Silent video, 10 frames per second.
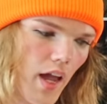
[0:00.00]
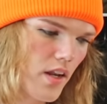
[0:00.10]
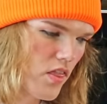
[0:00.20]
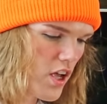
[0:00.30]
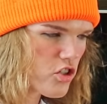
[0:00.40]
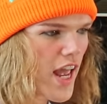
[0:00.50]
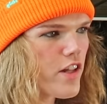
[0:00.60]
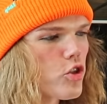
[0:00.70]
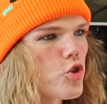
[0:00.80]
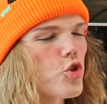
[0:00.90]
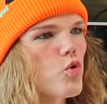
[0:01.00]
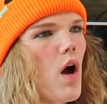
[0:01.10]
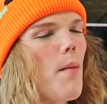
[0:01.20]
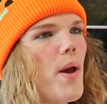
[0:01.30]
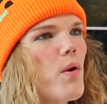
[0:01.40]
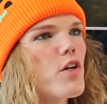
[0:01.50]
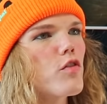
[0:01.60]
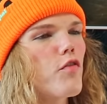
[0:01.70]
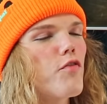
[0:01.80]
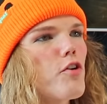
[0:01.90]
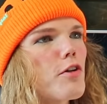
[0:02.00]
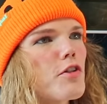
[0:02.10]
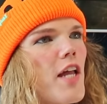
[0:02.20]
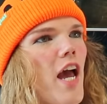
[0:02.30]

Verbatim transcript: And thus Ents Strawberry's first